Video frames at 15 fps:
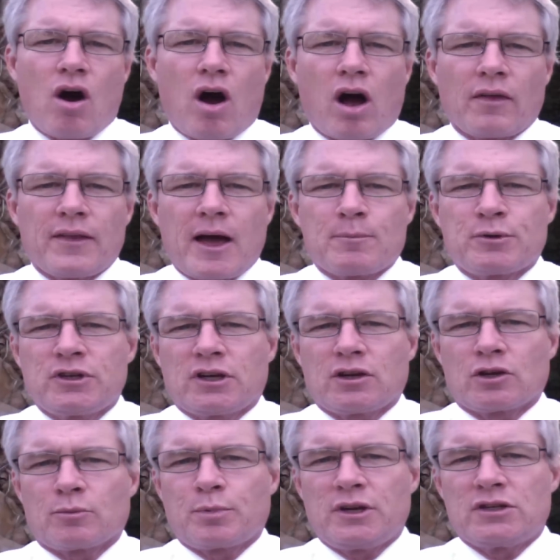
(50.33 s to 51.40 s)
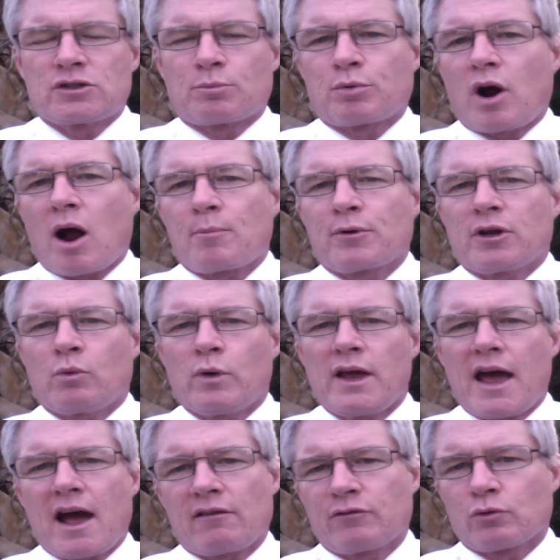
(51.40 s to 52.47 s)
on that particular piece of property.
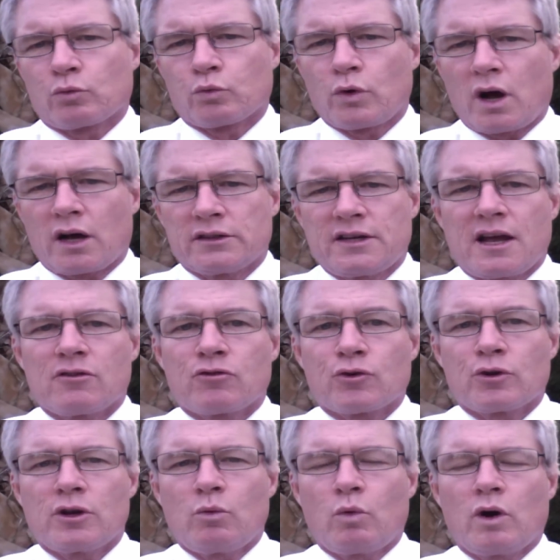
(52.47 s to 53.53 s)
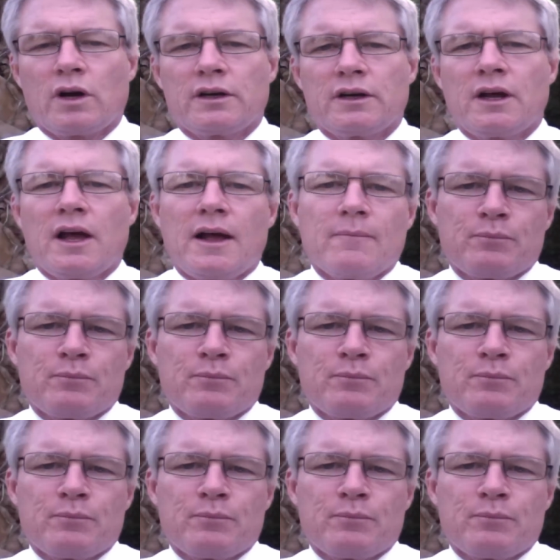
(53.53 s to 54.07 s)
We have 1031